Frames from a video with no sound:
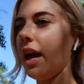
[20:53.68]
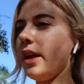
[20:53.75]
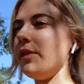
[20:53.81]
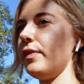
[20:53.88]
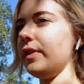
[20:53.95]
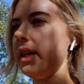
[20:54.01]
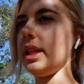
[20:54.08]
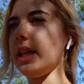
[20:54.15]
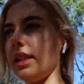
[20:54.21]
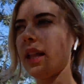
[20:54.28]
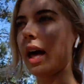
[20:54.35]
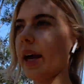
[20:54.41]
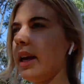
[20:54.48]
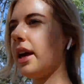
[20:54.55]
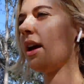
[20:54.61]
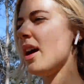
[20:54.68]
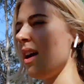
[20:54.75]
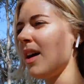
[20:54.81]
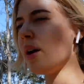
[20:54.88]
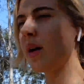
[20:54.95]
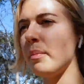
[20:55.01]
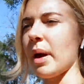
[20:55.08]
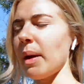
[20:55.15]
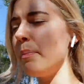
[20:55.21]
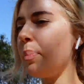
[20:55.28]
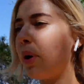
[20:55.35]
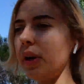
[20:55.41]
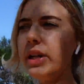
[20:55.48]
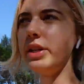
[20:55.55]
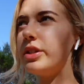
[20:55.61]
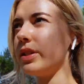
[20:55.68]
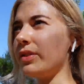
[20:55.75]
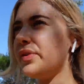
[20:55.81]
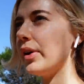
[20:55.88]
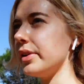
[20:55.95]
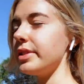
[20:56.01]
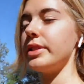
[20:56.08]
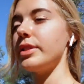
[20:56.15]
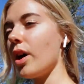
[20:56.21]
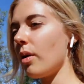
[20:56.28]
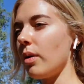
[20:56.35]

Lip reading: and feeling like my body just felt so